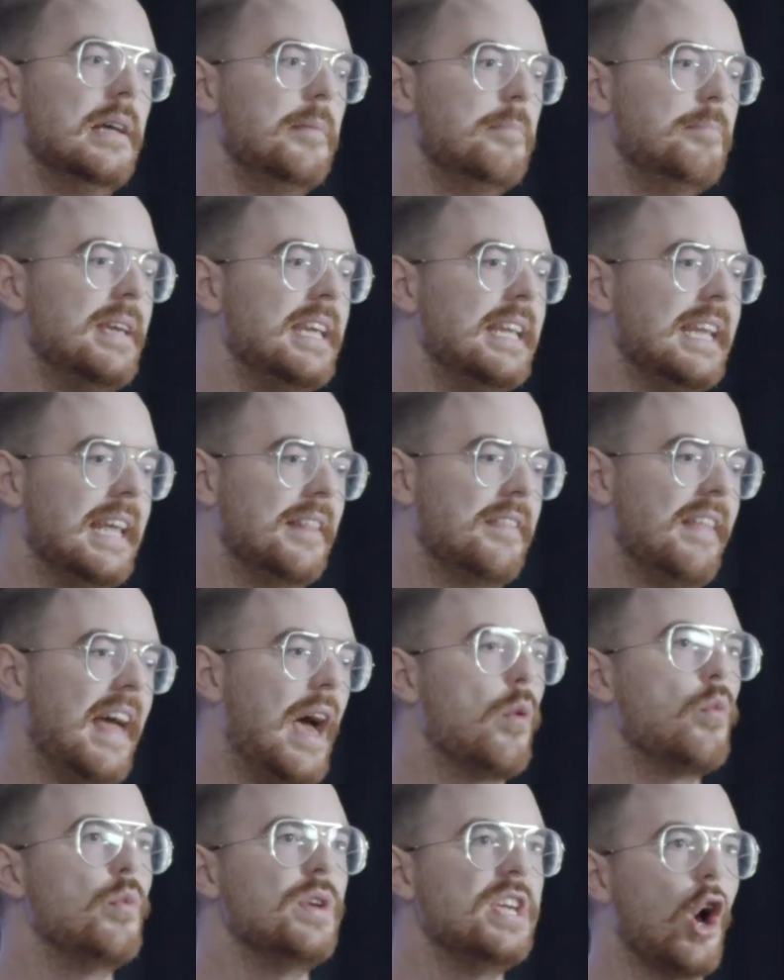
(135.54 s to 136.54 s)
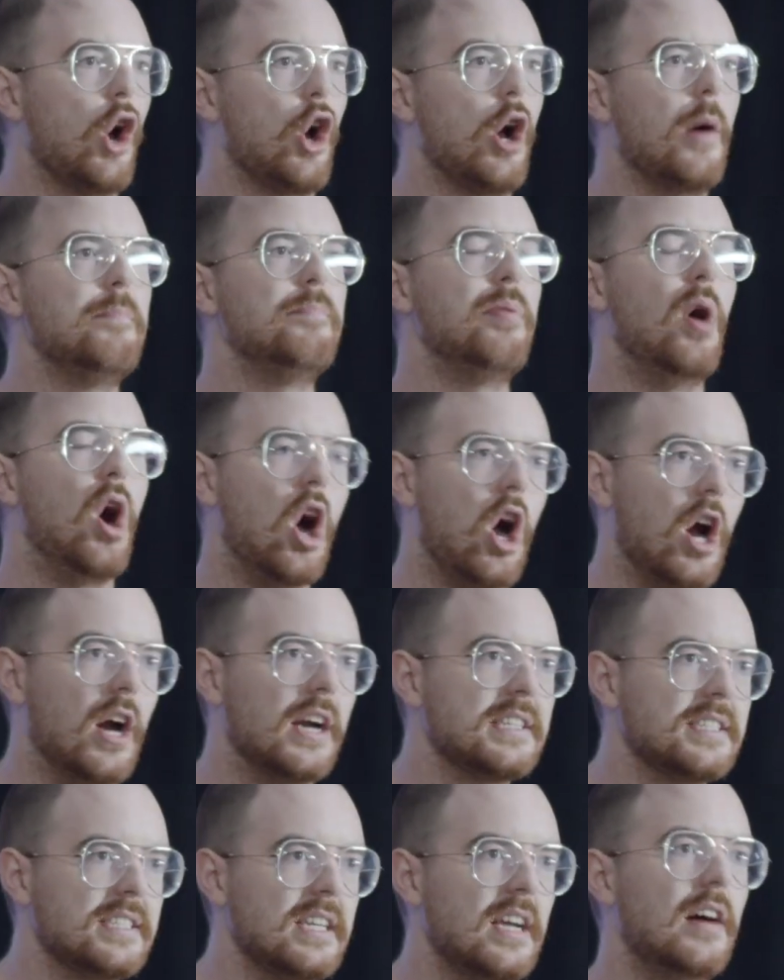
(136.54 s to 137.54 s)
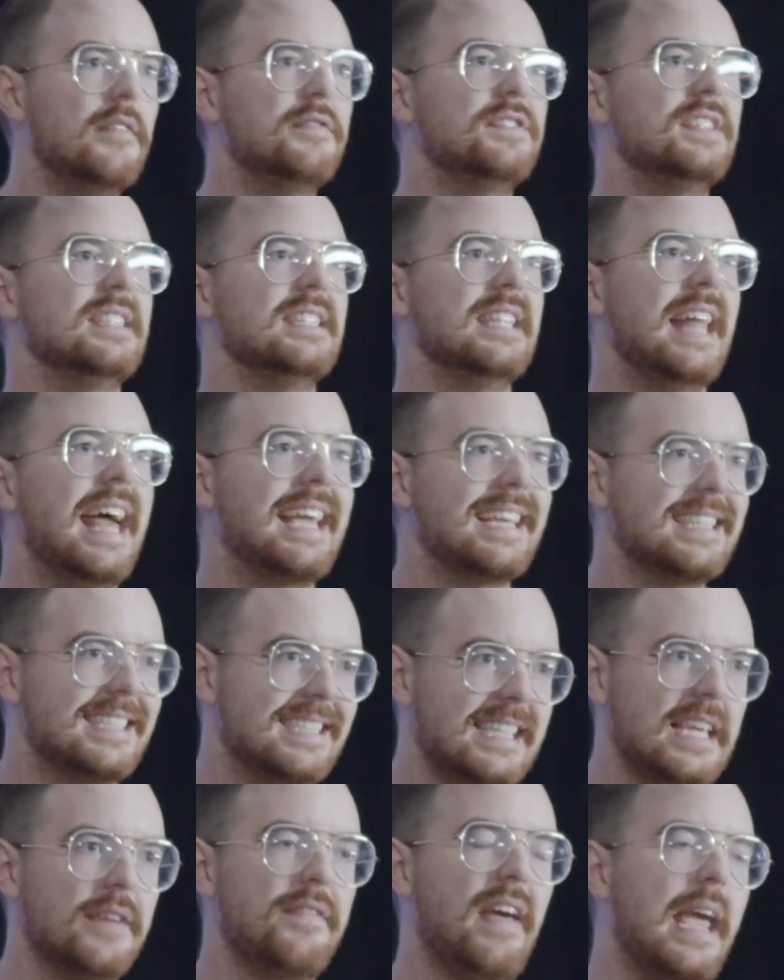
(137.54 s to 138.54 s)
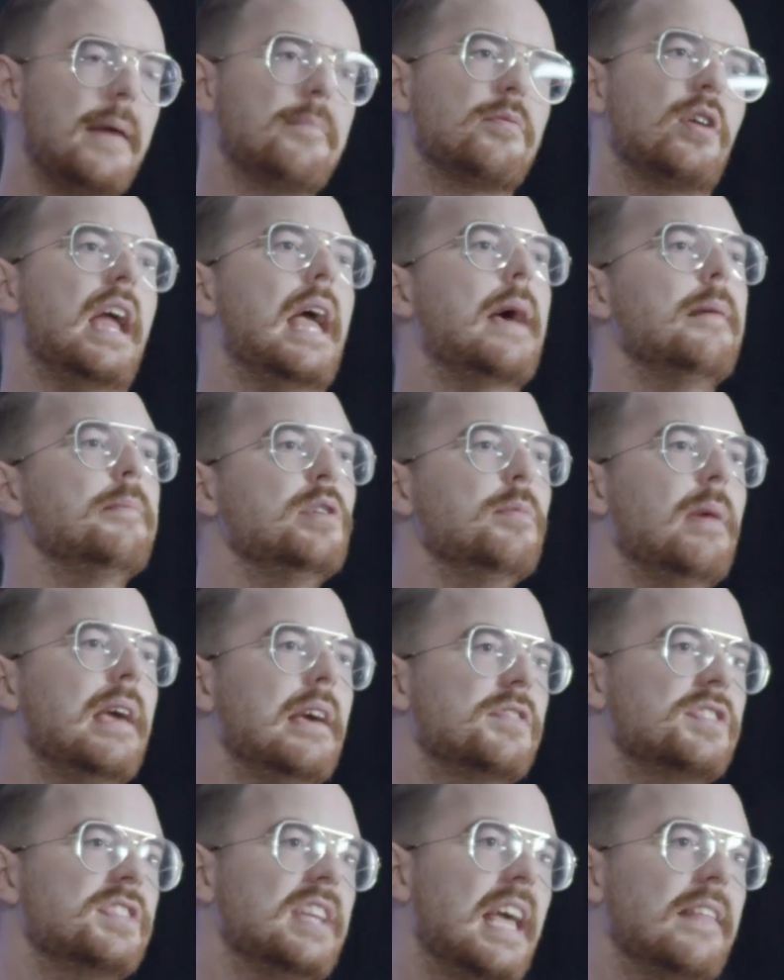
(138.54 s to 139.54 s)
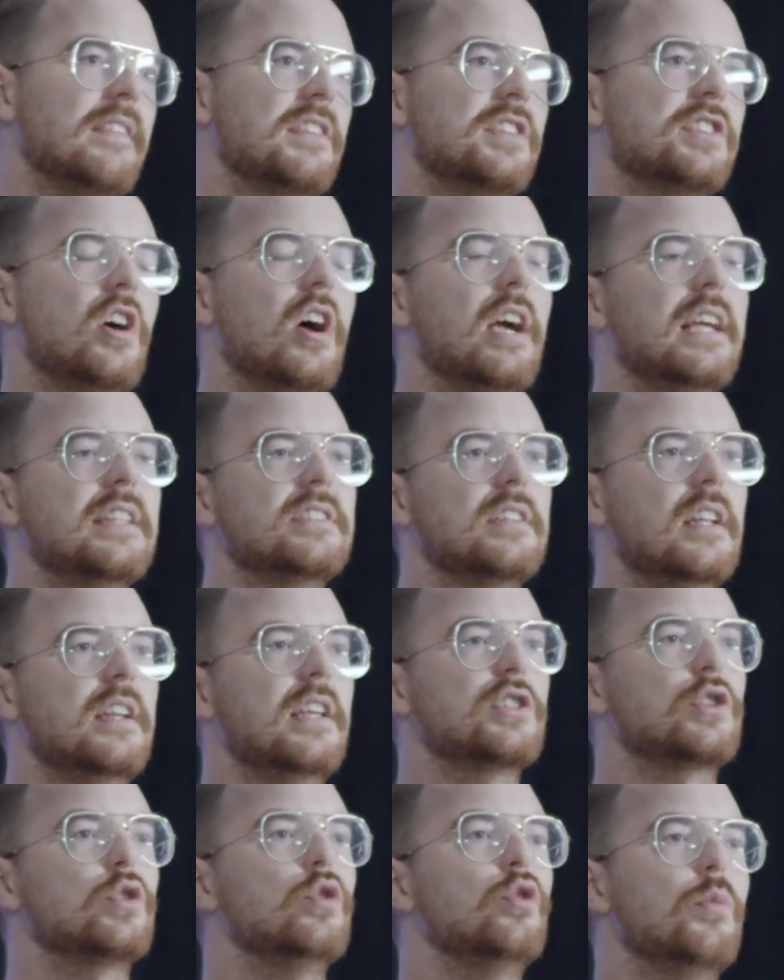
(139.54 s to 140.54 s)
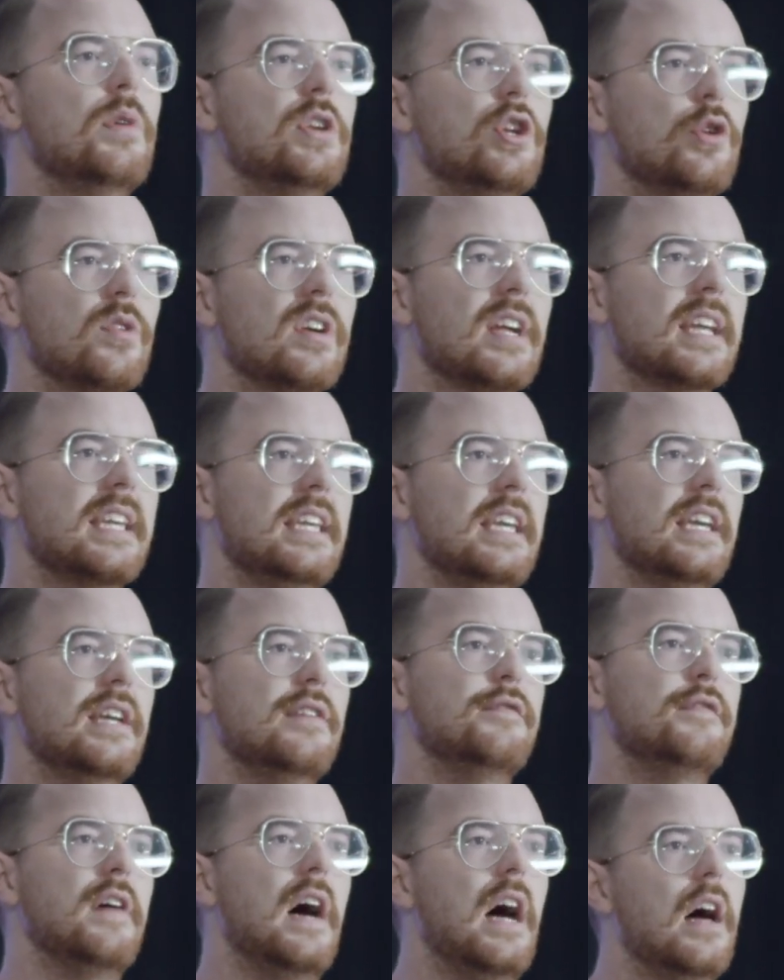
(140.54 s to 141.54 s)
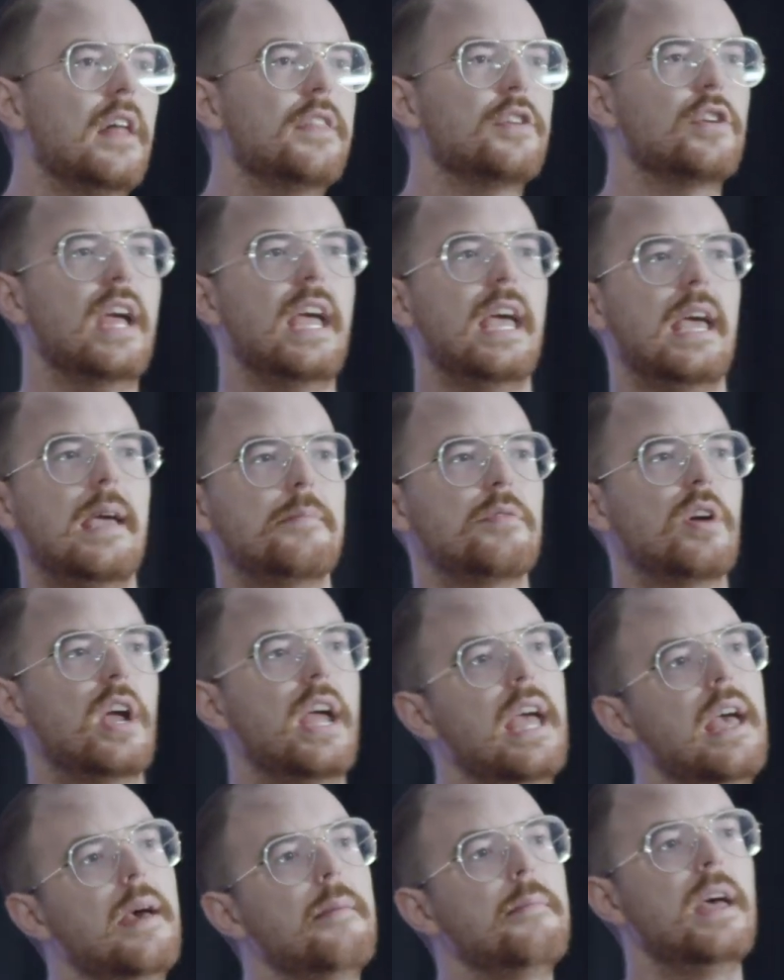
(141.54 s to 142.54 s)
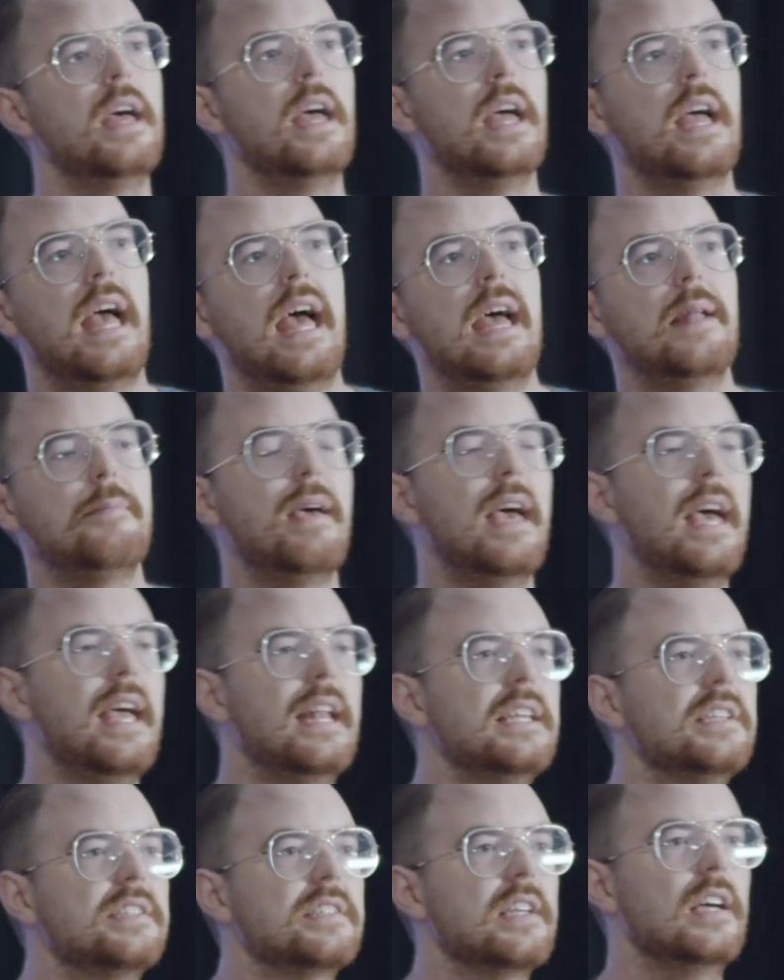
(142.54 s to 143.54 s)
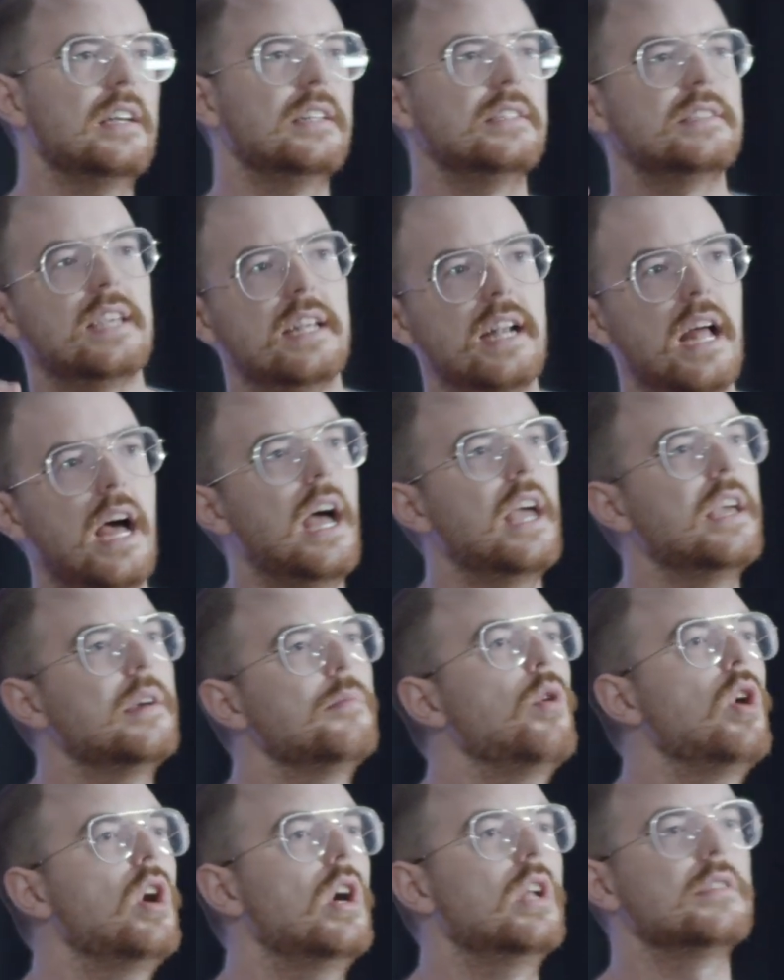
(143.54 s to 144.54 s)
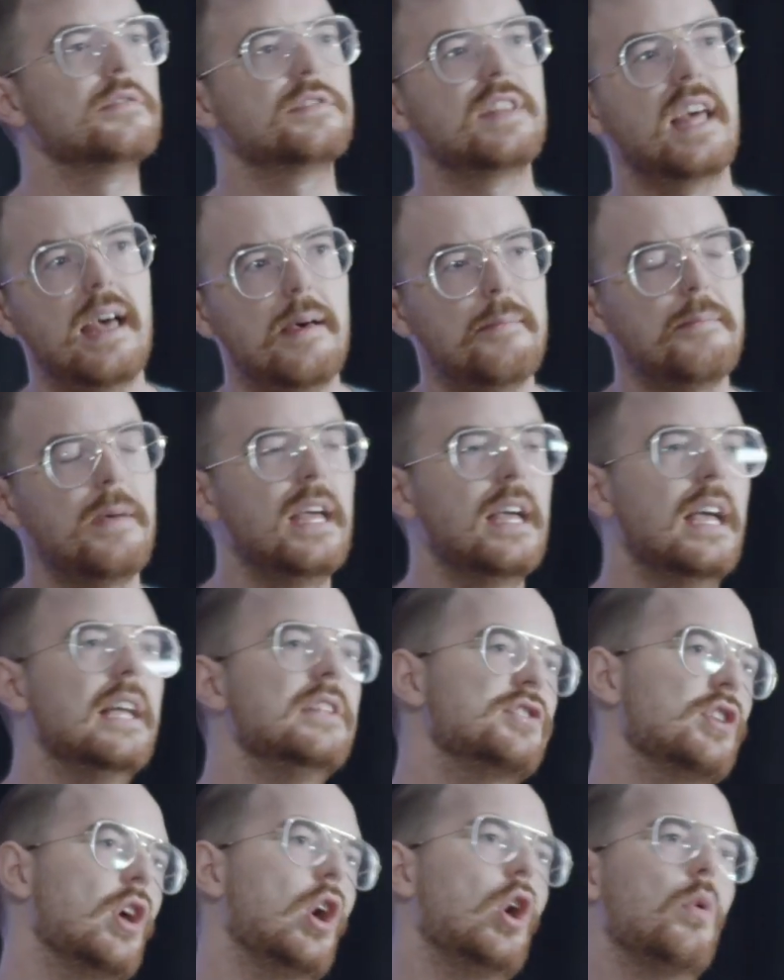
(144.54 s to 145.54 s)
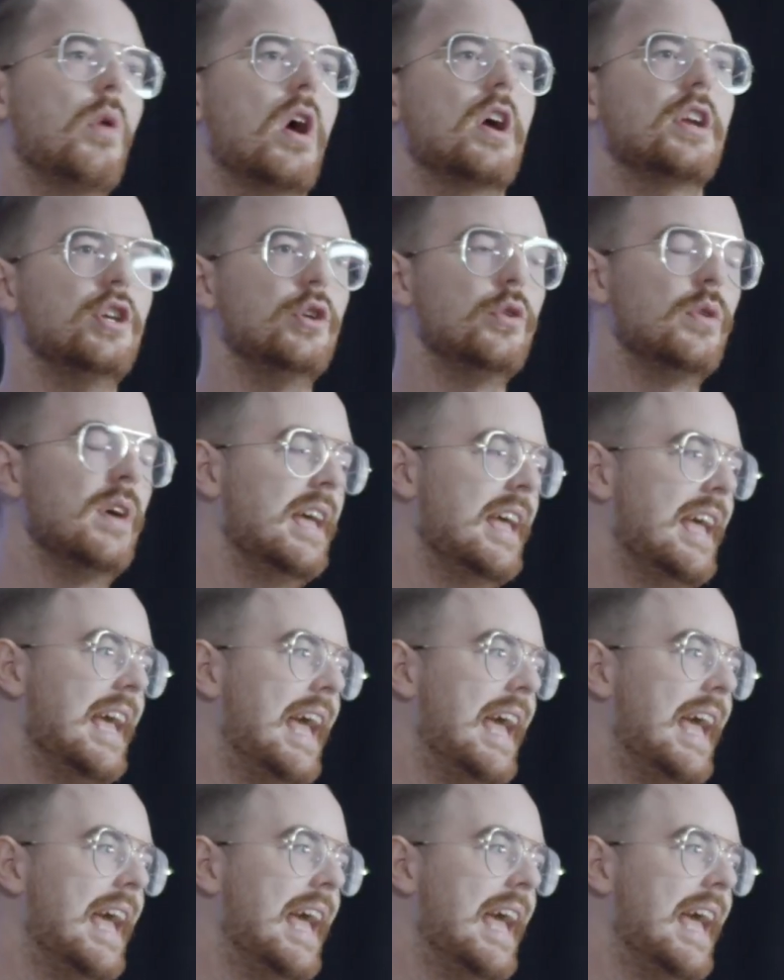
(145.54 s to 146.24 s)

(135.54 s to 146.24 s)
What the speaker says: meaning that we are a part of the legacy of Abraham. You may have sang the song in Sunday school when you were a kid, "Father Abraham had many sons, and I am one of them, and so are you."